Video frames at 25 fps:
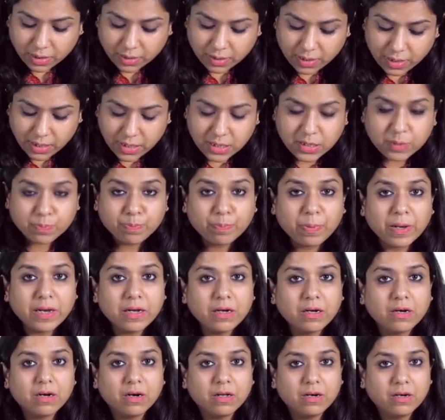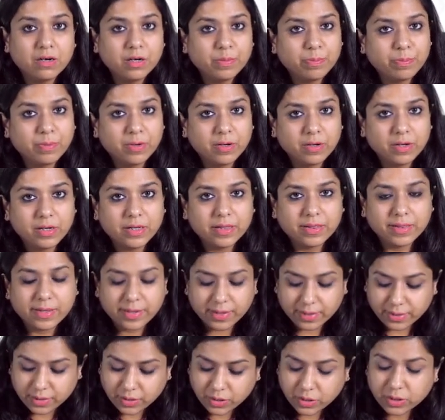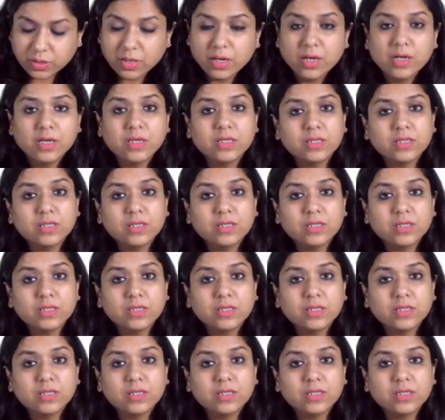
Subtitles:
These pink colored pearly things.